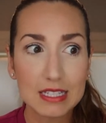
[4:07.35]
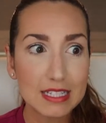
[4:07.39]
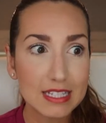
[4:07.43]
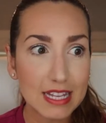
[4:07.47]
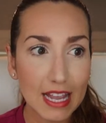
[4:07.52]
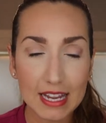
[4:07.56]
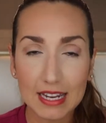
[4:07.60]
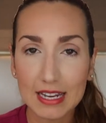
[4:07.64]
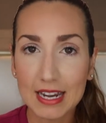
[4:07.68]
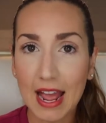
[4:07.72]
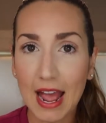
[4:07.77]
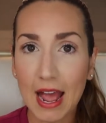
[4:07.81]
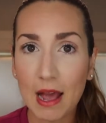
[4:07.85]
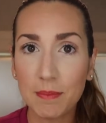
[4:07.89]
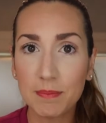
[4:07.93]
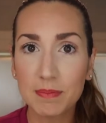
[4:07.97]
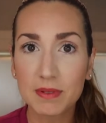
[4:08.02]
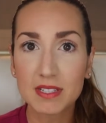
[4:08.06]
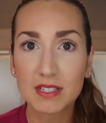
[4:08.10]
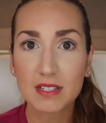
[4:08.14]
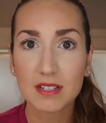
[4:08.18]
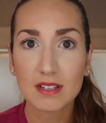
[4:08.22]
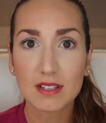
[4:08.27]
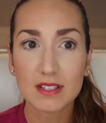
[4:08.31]
Take
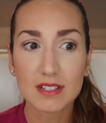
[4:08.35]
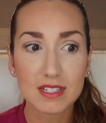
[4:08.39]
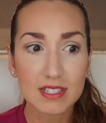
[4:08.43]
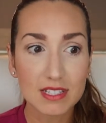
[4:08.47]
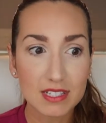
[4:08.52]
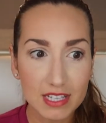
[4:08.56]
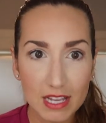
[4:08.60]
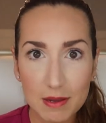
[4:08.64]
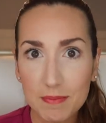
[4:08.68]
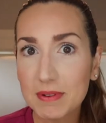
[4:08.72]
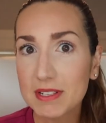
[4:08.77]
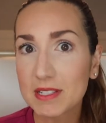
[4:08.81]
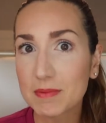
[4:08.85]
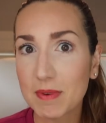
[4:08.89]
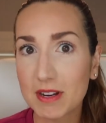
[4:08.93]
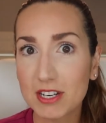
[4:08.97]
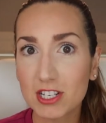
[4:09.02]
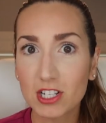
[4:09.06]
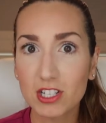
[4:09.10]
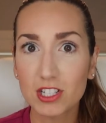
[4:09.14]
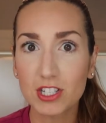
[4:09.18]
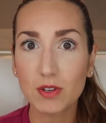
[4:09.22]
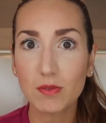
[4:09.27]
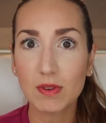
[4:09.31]
naps, sleep as
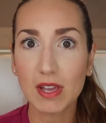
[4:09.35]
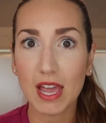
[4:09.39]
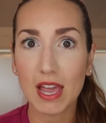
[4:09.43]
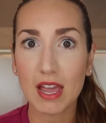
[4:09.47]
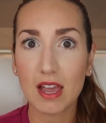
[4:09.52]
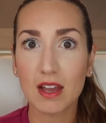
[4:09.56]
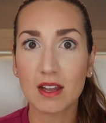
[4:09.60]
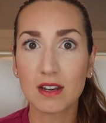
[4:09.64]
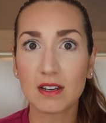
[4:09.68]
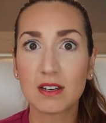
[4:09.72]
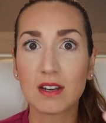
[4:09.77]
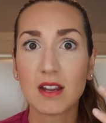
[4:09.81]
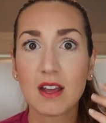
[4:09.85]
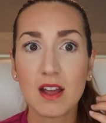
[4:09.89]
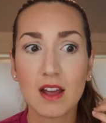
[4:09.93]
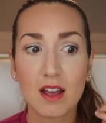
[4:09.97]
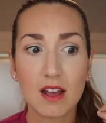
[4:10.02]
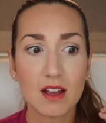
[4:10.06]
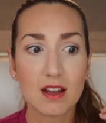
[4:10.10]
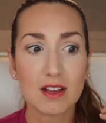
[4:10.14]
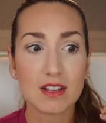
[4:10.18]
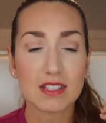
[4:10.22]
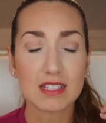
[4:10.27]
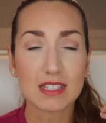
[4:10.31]
much as you can,
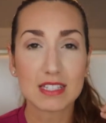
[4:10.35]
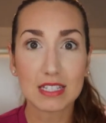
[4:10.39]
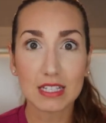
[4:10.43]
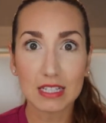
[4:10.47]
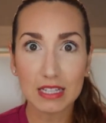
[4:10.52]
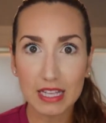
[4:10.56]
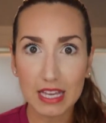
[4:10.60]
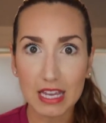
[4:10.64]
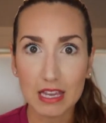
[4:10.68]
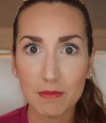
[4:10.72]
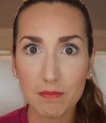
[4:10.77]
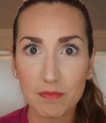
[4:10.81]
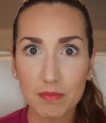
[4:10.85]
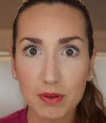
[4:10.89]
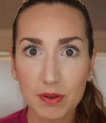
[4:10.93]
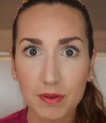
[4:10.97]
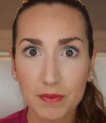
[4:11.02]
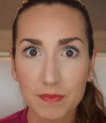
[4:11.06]
sleep.